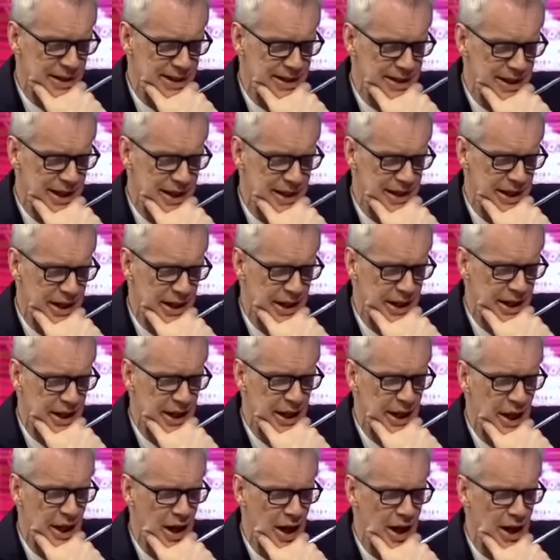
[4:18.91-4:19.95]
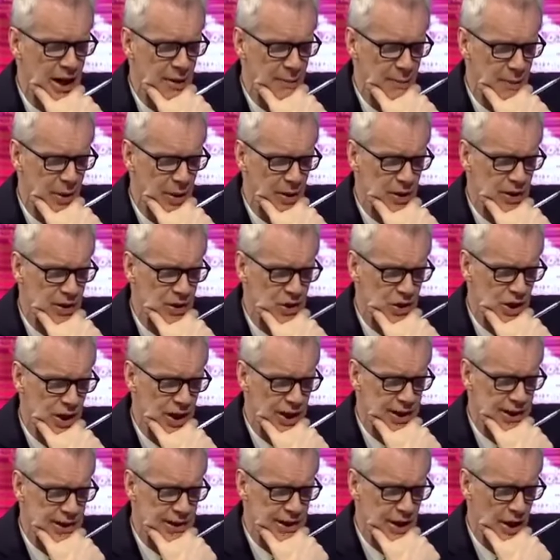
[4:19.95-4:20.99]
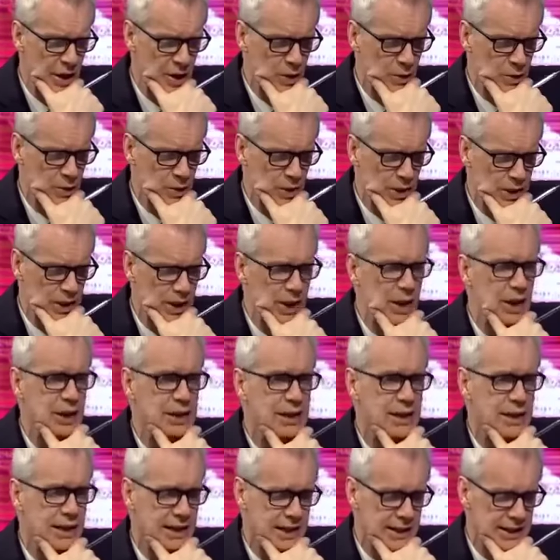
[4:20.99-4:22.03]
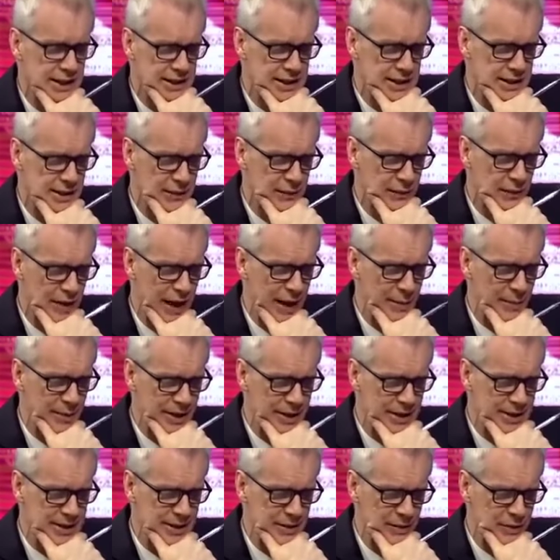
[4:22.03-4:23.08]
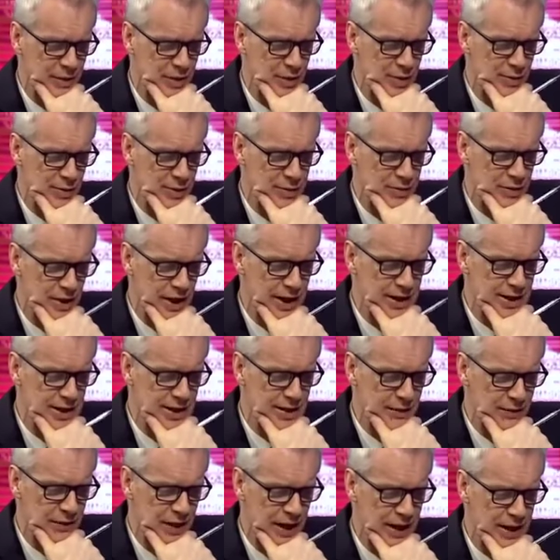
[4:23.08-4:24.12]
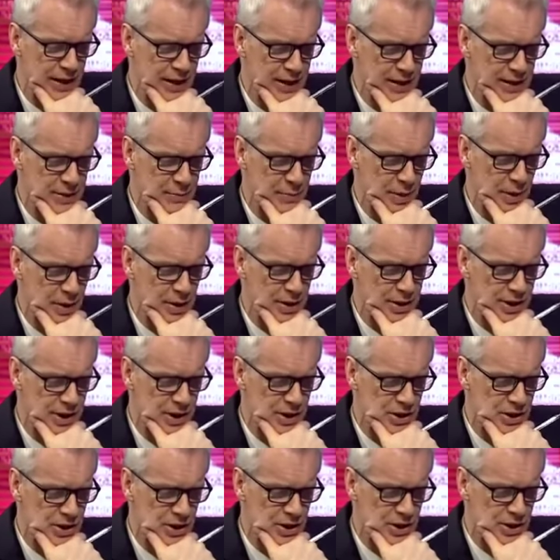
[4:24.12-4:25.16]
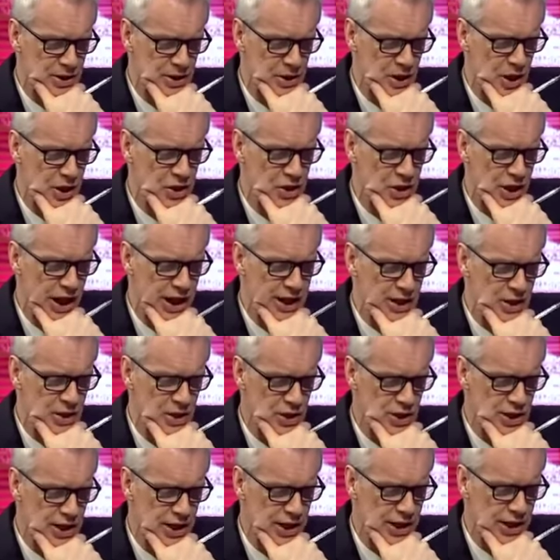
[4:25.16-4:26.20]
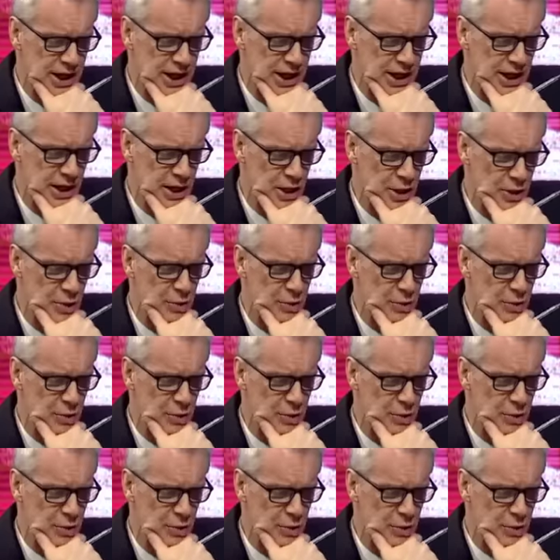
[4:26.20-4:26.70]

He said, "I apologize wholeheartedly to the families of human rights defenders, politicians, the change-seeking